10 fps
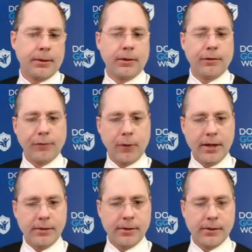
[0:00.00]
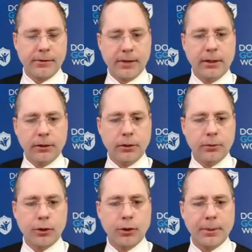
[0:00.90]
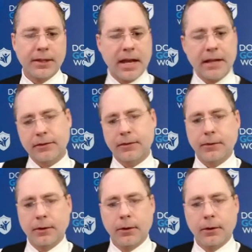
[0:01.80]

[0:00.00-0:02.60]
phrases in YouTube, and that's